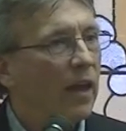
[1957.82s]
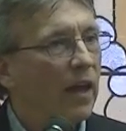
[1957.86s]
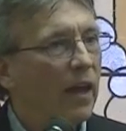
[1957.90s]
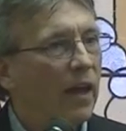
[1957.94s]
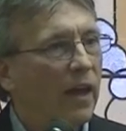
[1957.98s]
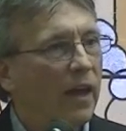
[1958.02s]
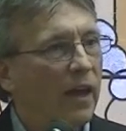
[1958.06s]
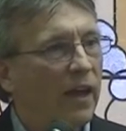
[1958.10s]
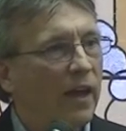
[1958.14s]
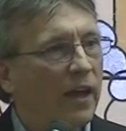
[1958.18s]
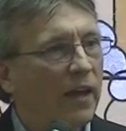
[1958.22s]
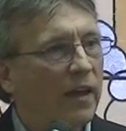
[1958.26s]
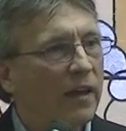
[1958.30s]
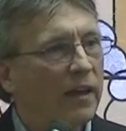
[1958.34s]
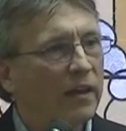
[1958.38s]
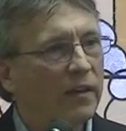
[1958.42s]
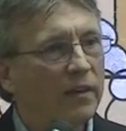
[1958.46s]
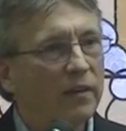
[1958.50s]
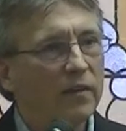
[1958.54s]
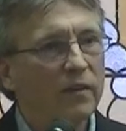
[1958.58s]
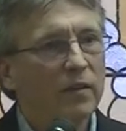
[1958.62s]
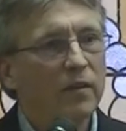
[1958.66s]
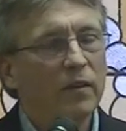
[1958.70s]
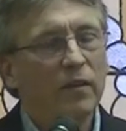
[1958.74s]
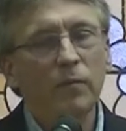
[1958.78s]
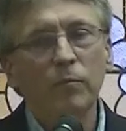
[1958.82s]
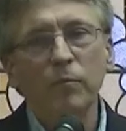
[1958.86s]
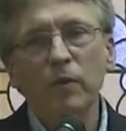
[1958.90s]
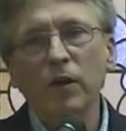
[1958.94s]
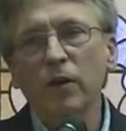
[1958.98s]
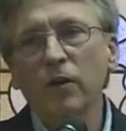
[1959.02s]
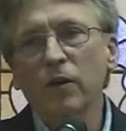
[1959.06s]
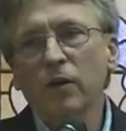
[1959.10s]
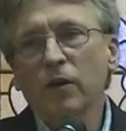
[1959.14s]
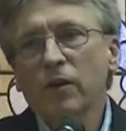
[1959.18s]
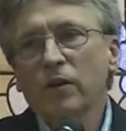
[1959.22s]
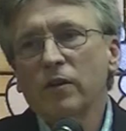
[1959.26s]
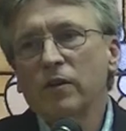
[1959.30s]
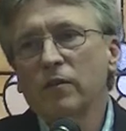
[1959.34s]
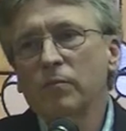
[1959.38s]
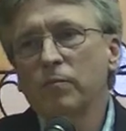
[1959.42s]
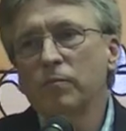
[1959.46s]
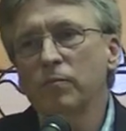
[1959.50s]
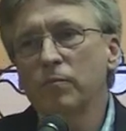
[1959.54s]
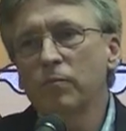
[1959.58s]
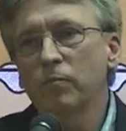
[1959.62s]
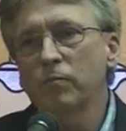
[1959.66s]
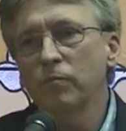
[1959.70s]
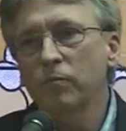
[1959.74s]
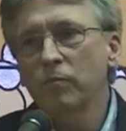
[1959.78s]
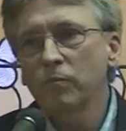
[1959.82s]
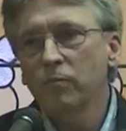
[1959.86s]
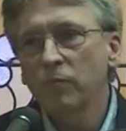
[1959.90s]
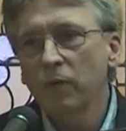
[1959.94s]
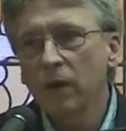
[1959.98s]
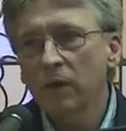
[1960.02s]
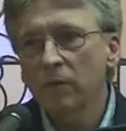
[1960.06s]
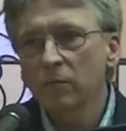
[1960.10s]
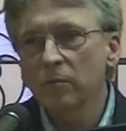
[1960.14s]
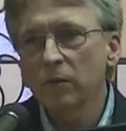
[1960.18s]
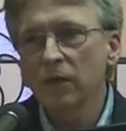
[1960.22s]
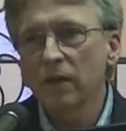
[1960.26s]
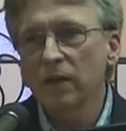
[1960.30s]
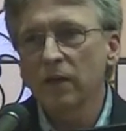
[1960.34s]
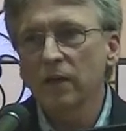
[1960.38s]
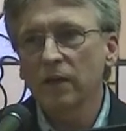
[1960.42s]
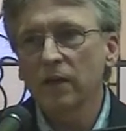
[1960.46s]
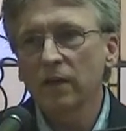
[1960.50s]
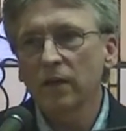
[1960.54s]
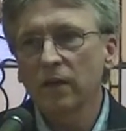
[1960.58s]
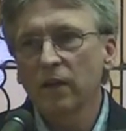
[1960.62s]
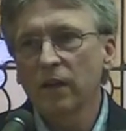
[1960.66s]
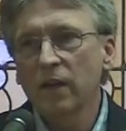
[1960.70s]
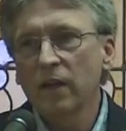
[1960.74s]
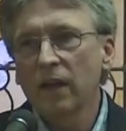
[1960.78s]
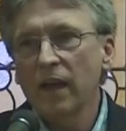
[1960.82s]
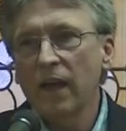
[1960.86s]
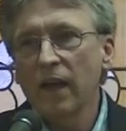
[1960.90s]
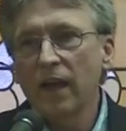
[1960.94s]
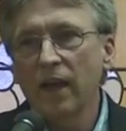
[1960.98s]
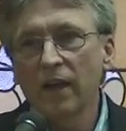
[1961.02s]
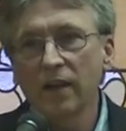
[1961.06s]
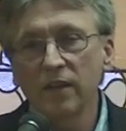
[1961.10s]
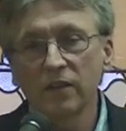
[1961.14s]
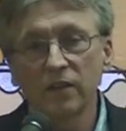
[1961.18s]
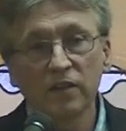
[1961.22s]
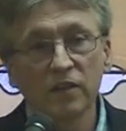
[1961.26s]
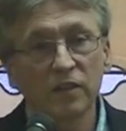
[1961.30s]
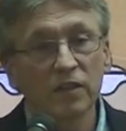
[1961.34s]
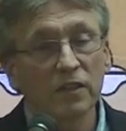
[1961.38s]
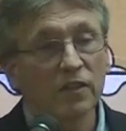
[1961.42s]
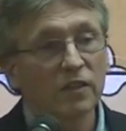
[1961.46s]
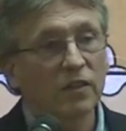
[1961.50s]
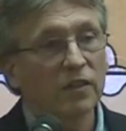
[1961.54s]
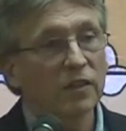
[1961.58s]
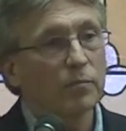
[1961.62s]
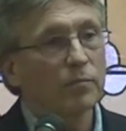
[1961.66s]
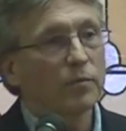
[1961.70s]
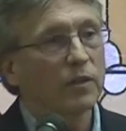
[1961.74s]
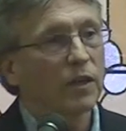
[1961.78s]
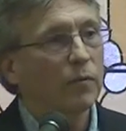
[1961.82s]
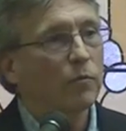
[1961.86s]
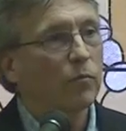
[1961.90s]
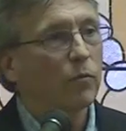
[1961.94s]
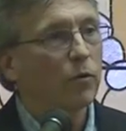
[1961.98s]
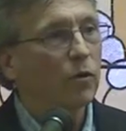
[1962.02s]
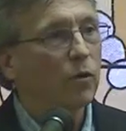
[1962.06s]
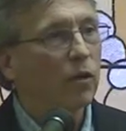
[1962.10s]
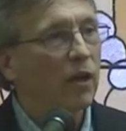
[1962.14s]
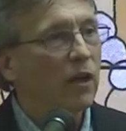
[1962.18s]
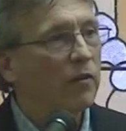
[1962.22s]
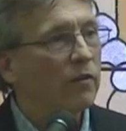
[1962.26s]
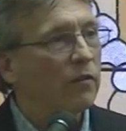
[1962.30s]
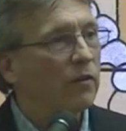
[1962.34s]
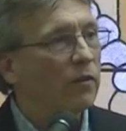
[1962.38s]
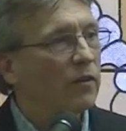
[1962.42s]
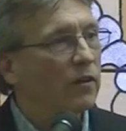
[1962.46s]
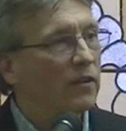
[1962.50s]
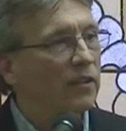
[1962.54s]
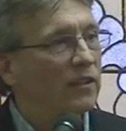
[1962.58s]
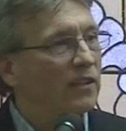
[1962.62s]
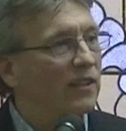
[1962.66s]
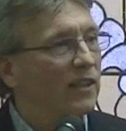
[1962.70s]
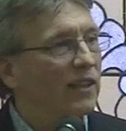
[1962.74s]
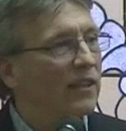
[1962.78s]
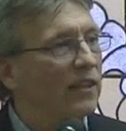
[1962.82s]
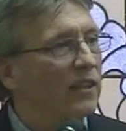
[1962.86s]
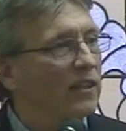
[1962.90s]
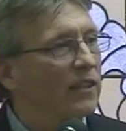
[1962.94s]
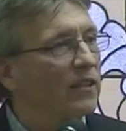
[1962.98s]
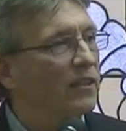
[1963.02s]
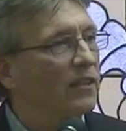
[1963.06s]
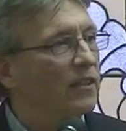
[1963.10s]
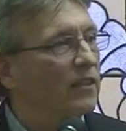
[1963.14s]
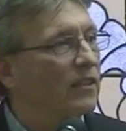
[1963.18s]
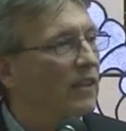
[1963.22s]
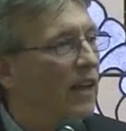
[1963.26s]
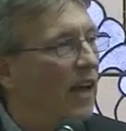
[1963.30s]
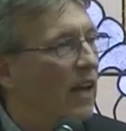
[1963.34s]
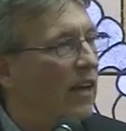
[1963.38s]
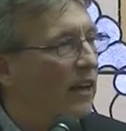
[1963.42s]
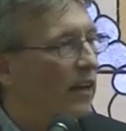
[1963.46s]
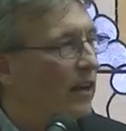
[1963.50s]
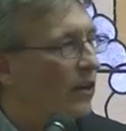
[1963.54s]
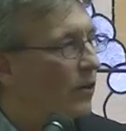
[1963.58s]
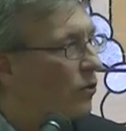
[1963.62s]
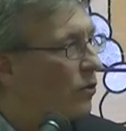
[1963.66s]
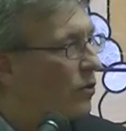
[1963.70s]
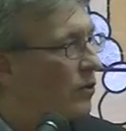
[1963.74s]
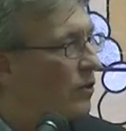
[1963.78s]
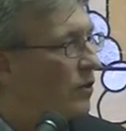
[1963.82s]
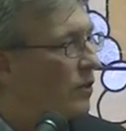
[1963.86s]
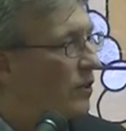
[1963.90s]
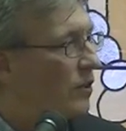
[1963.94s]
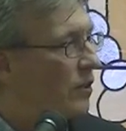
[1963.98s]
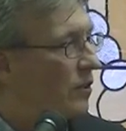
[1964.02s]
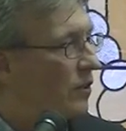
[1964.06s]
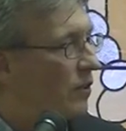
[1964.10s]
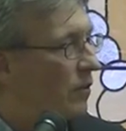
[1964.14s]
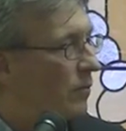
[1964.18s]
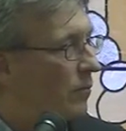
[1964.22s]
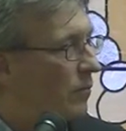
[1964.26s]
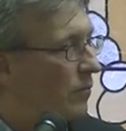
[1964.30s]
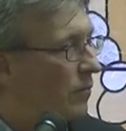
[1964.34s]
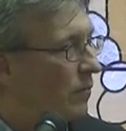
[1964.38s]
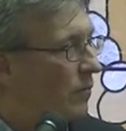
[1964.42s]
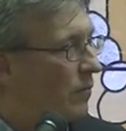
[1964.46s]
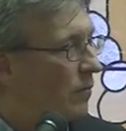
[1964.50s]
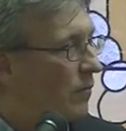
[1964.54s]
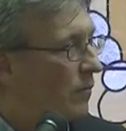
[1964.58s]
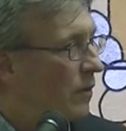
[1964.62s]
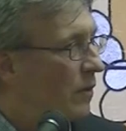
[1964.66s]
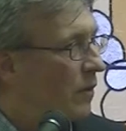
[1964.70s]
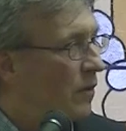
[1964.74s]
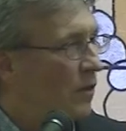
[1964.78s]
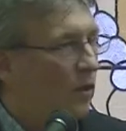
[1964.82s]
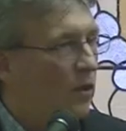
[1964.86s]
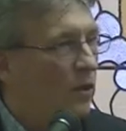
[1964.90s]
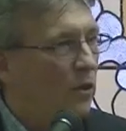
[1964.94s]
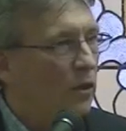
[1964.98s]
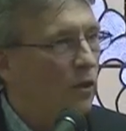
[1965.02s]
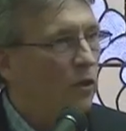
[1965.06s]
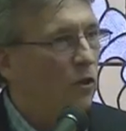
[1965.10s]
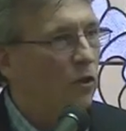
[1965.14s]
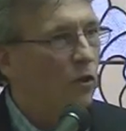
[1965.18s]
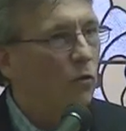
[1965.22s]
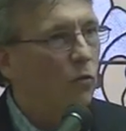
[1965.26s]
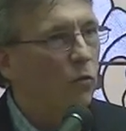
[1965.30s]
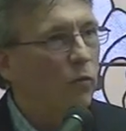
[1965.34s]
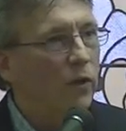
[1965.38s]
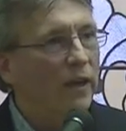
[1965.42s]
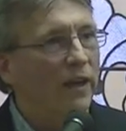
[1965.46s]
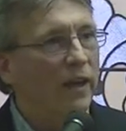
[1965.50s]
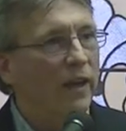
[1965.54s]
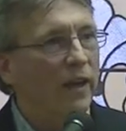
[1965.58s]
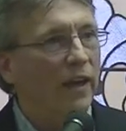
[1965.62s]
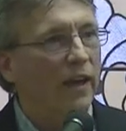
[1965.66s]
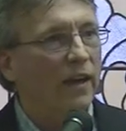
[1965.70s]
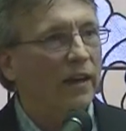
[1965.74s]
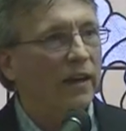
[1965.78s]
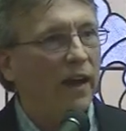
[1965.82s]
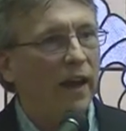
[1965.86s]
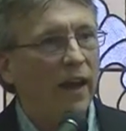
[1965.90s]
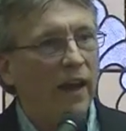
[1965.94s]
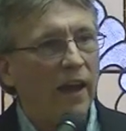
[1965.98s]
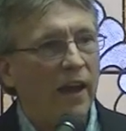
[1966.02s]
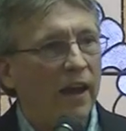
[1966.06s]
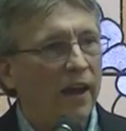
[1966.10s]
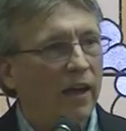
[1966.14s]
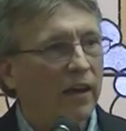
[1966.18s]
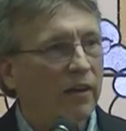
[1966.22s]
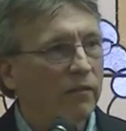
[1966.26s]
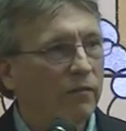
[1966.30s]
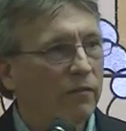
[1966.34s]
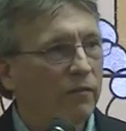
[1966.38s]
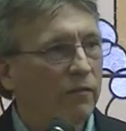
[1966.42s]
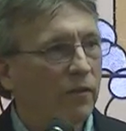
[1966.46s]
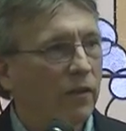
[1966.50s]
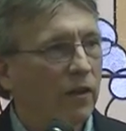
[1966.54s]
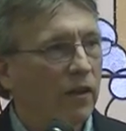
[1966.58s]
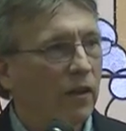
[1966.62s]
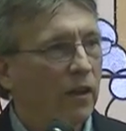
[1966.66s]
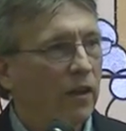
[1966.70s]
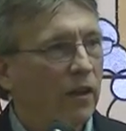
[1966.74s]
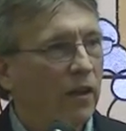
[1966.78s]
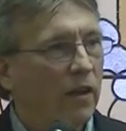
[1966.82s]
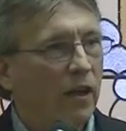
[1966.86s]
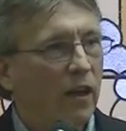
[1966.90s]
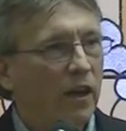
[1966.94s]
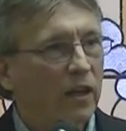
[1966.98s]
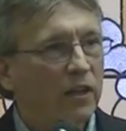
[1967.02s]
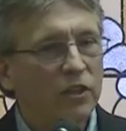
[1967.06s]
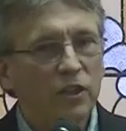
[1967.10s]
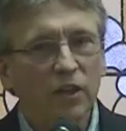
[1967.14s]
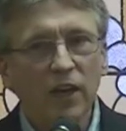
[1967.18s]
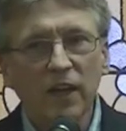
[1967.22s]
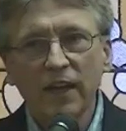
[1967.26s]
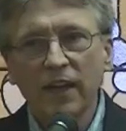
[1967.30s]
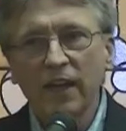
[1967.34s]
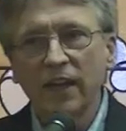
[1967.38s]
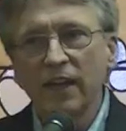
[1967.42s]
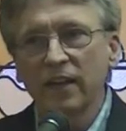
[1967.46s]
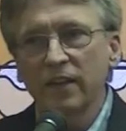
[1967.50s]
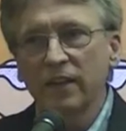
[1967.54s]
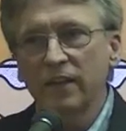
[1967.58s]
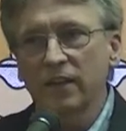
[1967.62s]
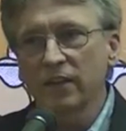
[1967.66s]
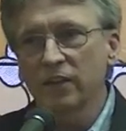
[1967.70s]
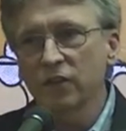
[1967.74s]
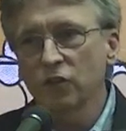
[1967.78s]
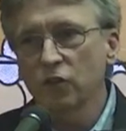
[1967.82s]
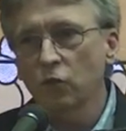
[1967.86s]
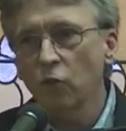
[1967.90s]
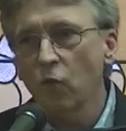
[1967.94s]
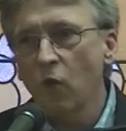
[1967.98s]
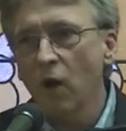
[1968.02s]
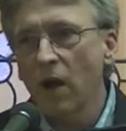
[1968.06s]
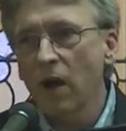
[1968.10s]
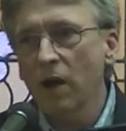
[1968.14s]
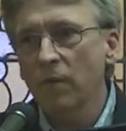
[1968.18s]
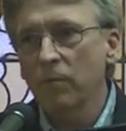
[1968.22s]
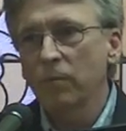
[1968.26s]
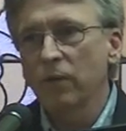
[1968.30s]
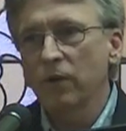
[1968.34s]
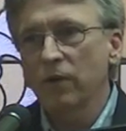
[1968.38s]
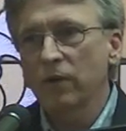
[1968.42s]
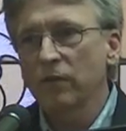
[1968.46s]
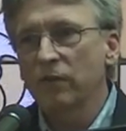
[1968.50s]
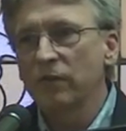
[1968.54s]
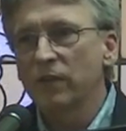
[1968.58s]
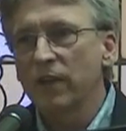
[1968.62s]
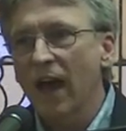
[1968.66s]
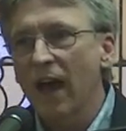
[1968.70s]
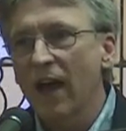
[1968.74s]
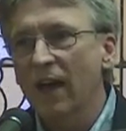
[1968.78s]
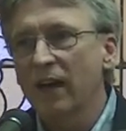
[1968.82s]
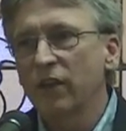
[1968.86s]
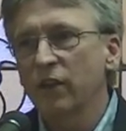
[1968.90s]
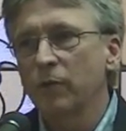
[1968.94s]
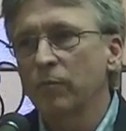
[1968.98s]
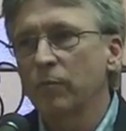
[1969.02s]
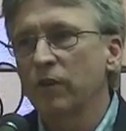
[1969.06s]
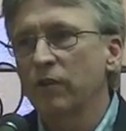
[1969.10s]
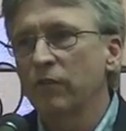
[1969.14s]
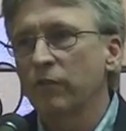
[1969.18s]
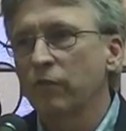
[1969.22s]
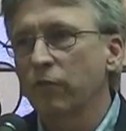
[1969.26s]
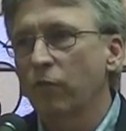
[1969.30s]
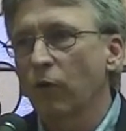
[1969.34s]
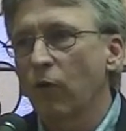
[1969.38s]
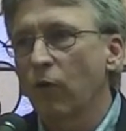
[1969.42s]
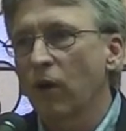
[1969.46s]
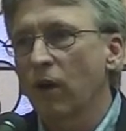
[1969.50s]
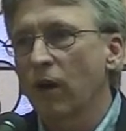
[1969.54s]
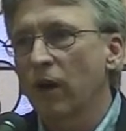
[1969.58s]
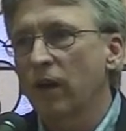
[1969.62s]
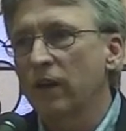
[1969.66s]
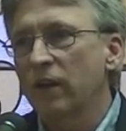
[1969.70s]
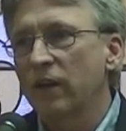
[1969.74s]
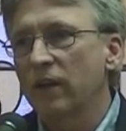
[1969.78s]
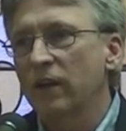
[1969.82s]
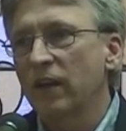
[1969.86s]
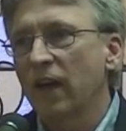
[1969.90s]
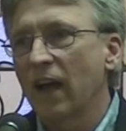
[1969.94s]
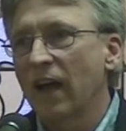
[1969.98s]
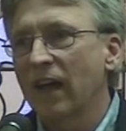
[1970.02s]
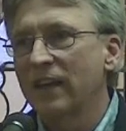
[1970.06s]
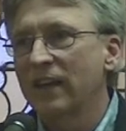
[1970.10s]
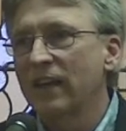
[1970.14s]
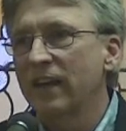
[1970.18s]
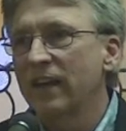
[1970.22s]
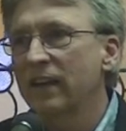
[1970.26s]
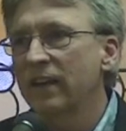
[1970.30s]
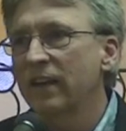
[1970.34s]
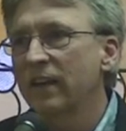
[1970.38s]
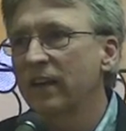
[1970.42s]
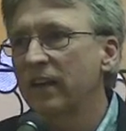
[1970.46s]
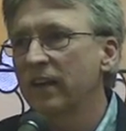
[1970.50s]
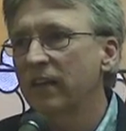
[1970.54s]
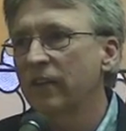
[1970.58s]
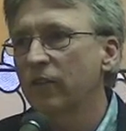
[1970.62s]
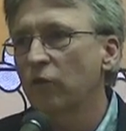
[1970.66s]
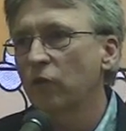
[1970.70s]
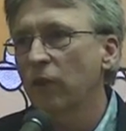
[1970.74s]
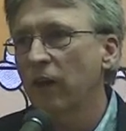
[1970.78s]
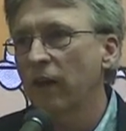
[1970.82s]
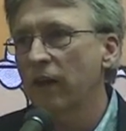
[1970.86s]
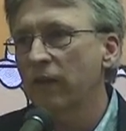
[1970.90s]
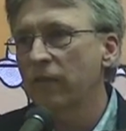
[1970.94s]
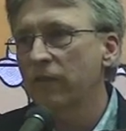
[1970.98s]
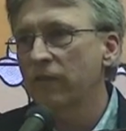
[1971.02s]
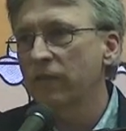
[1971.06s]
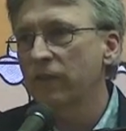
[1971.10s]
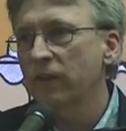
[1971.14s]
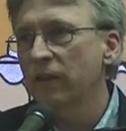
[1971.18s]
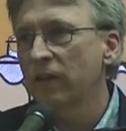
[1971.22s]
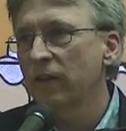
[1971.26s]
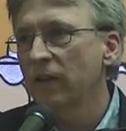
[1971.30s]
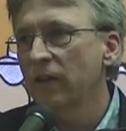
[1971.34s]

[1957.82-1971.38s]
And the American public, since September 11th, has said this is not a good system. We can't have a gigantic swamp of document fraud and identity theft.